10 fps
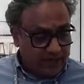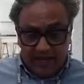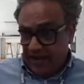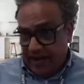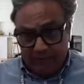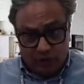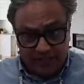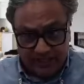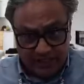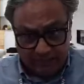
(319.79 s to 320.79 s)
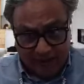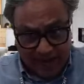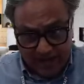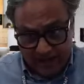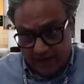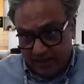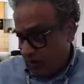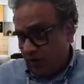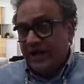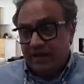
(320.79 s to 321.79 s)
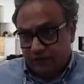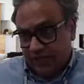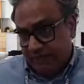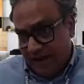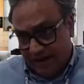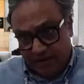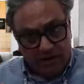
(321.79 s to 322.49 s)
and I'm not saying anything bad, or India for that matter.